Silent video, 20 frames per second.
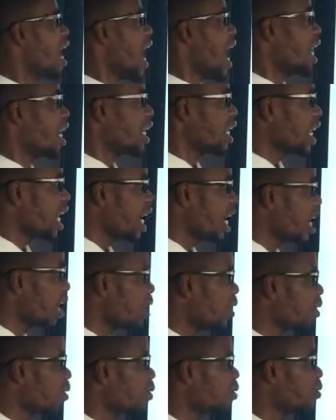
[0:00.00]

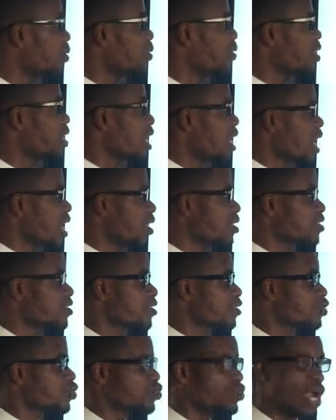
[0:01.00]
allow
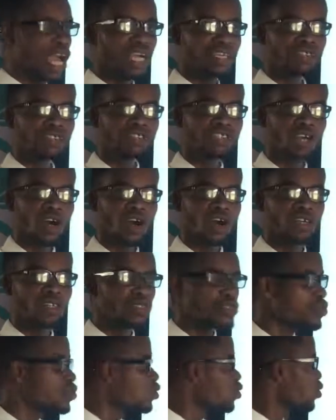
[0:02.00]
us to enjoy
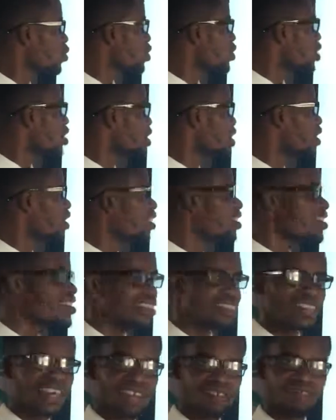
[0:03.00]
social
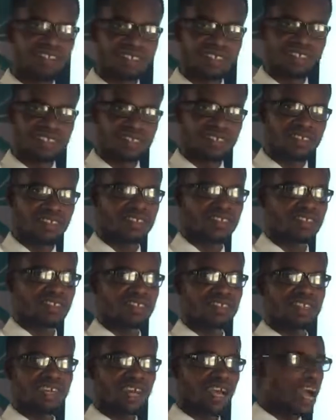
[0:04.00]
services
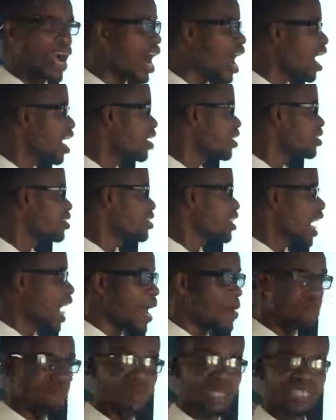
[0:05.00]
and
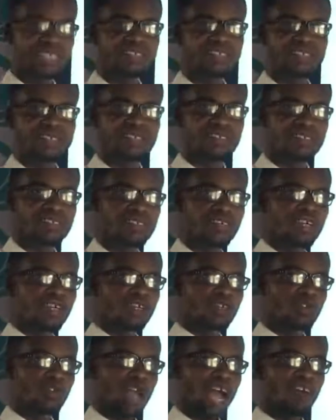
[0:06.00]
amenities.
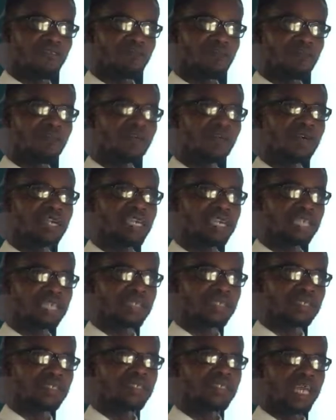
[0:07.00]
So you have people
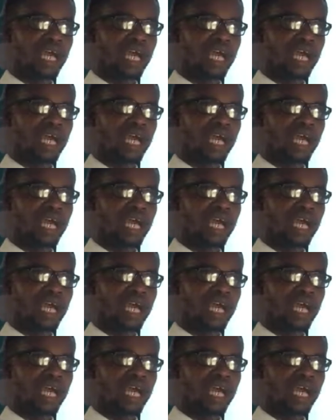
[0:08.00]
in